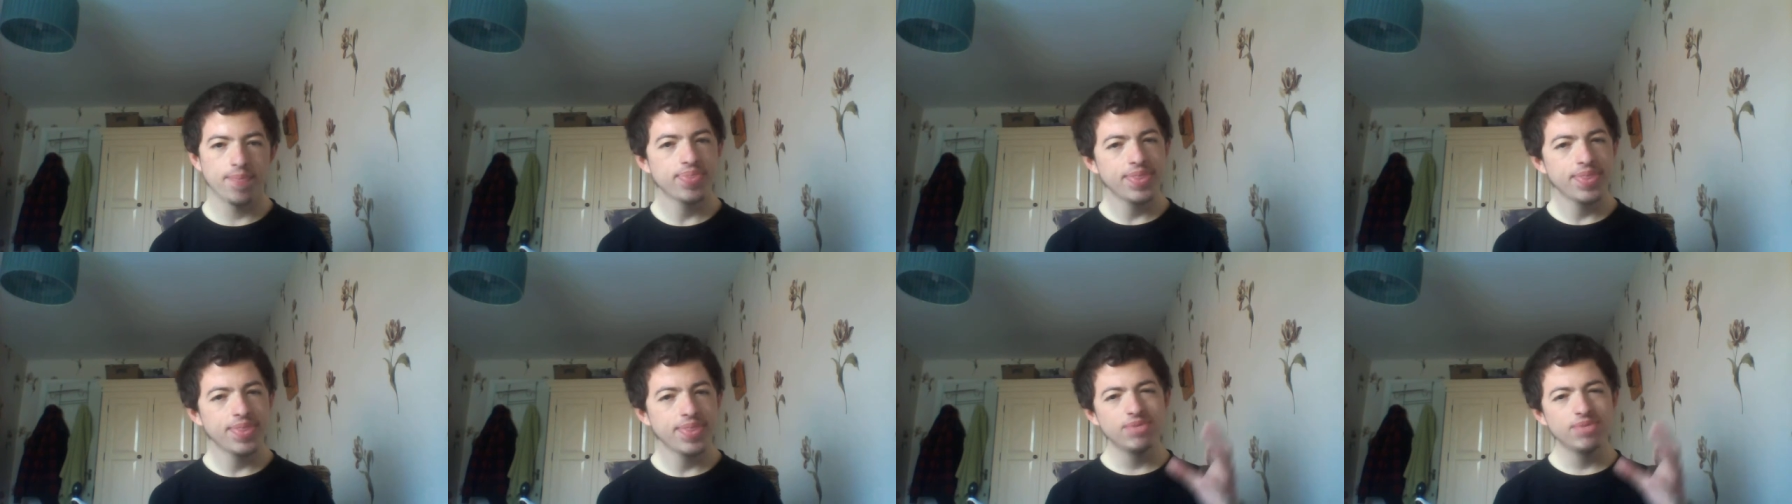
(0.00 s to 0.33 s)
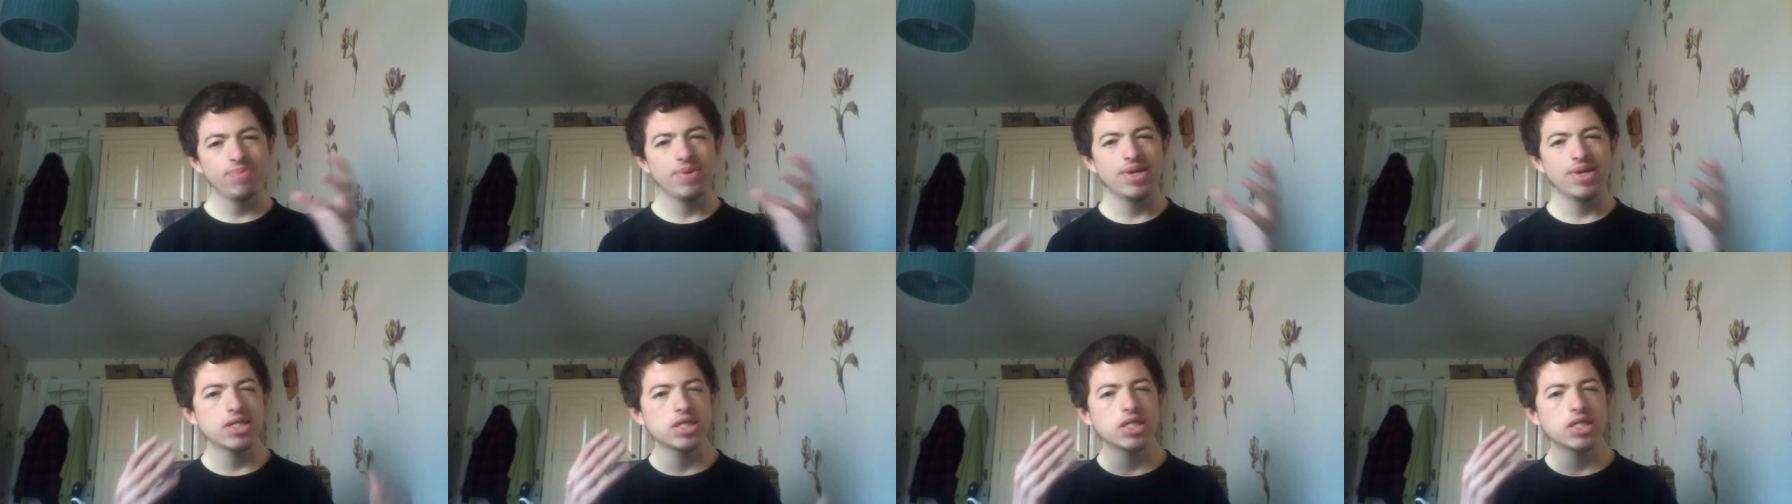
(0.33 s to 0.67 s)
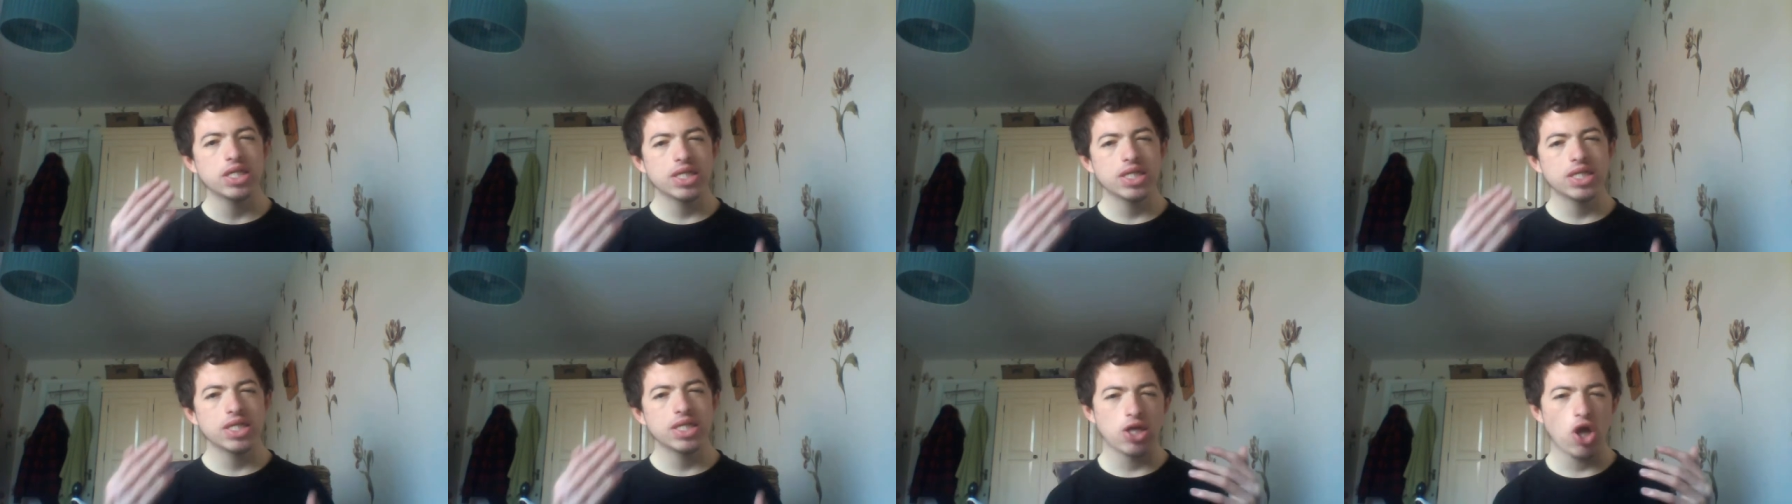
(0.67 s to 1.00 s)
that's
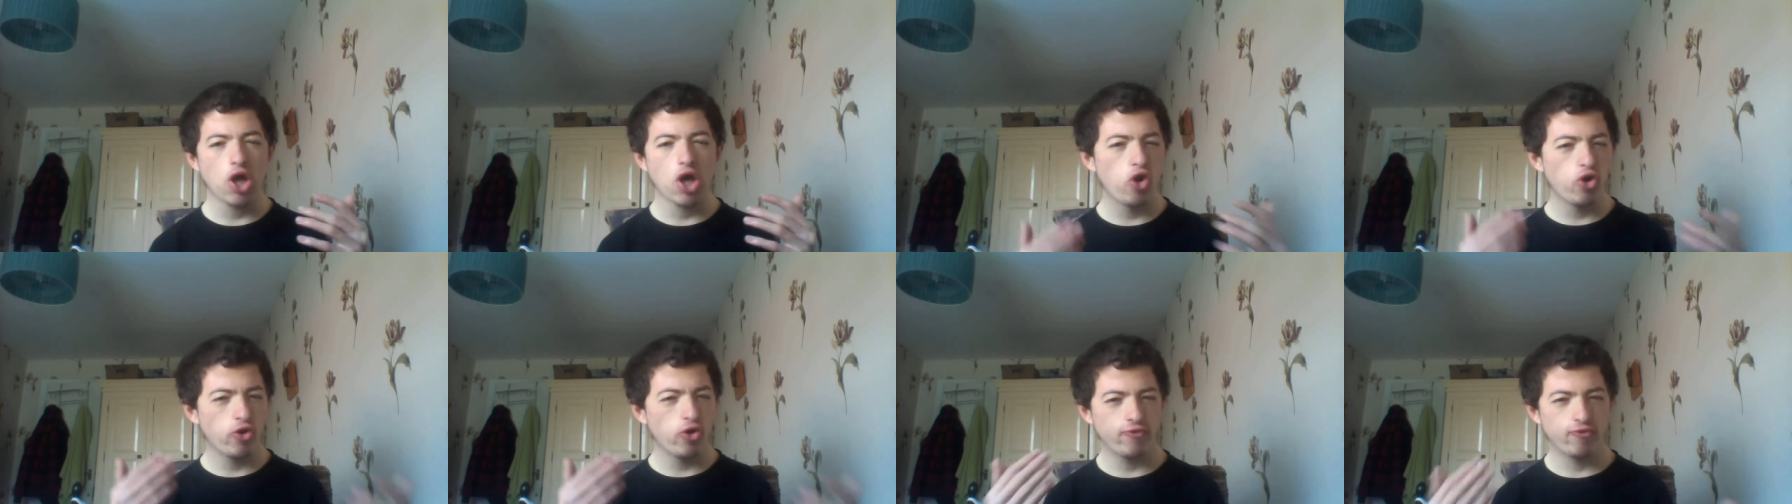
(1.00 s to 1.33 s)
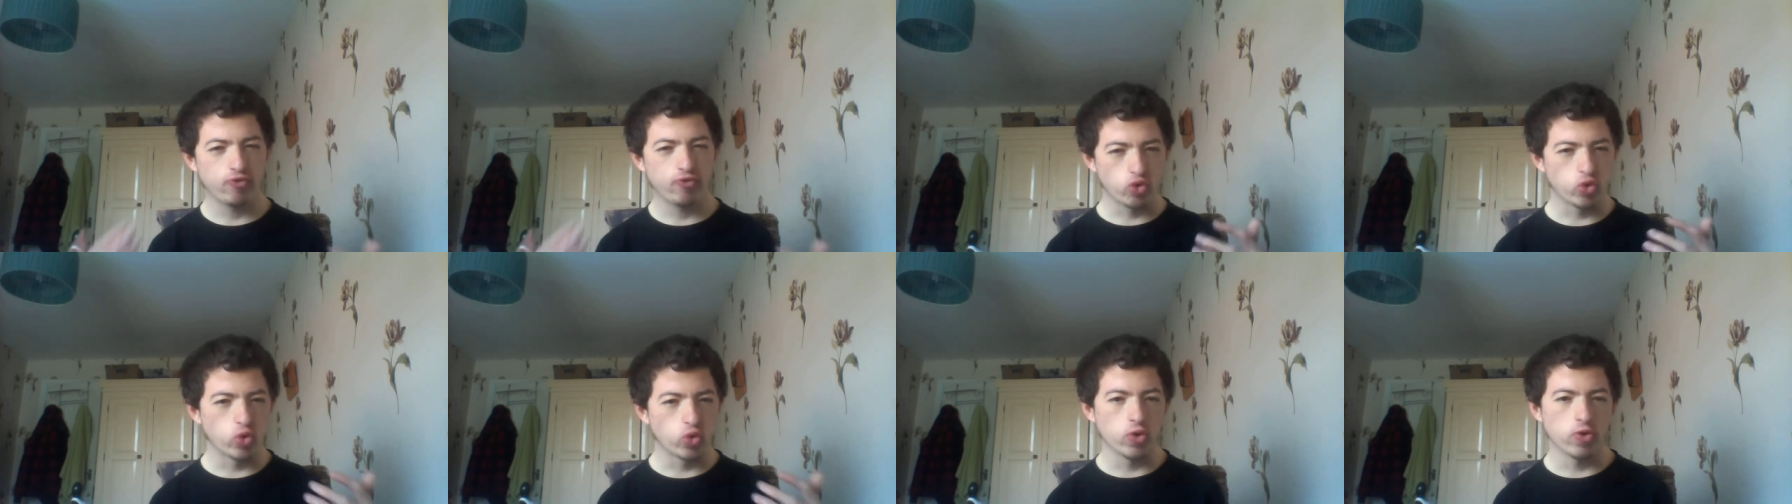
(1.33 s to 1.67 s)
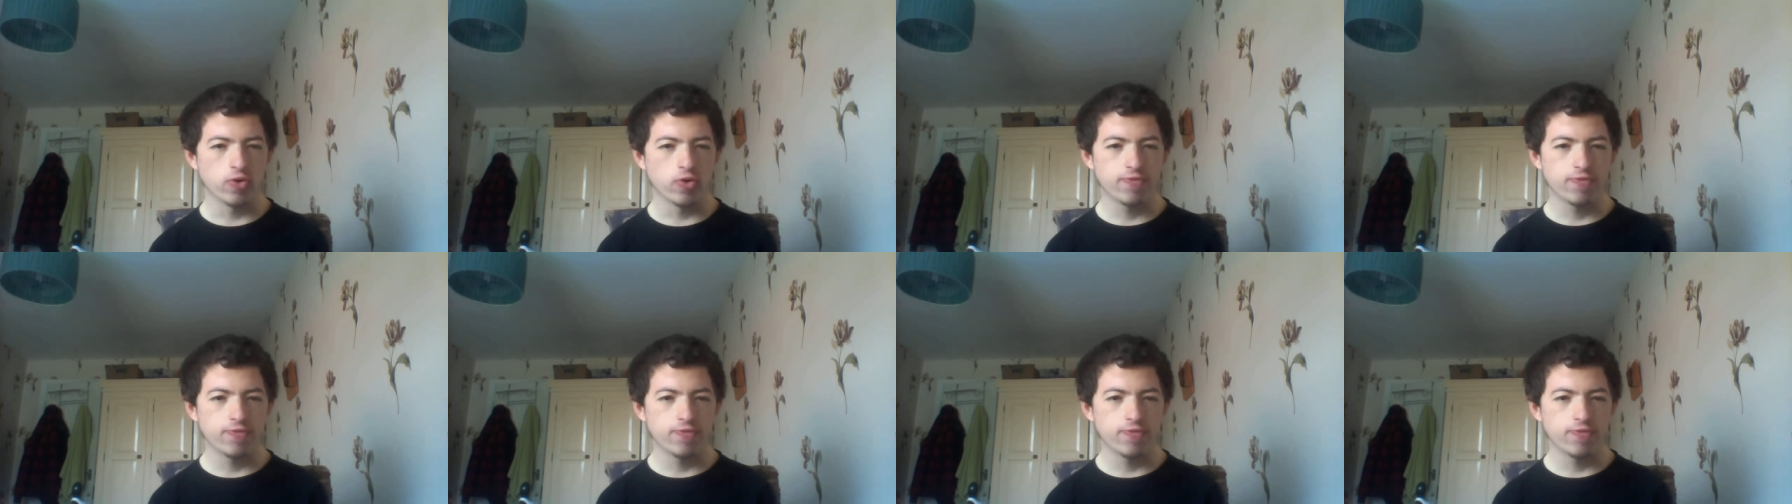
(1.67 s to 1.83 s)
basically the overall